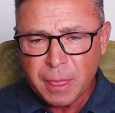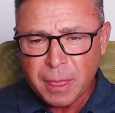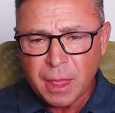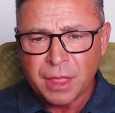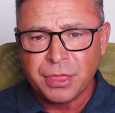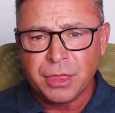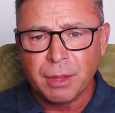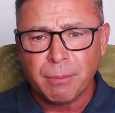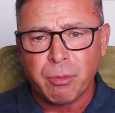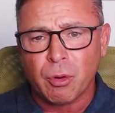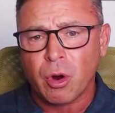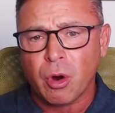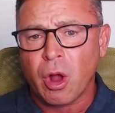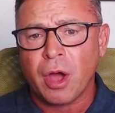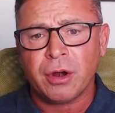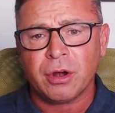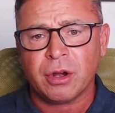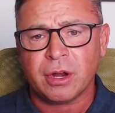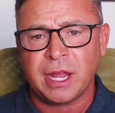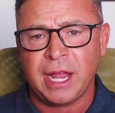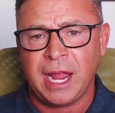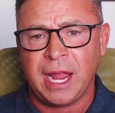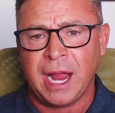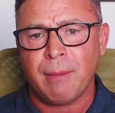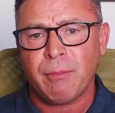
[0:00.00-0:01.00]
the broader
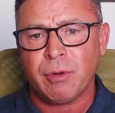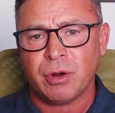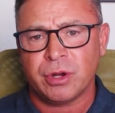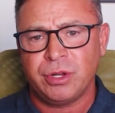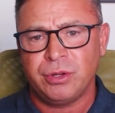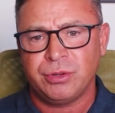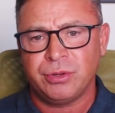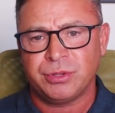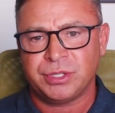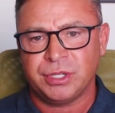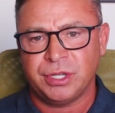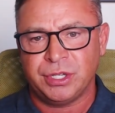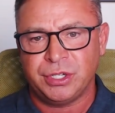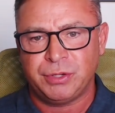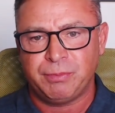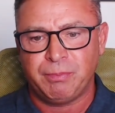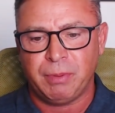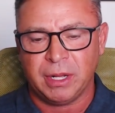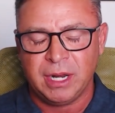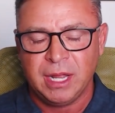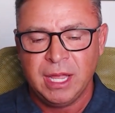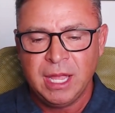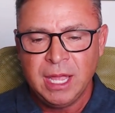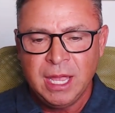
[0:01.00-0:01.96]
camera usage. But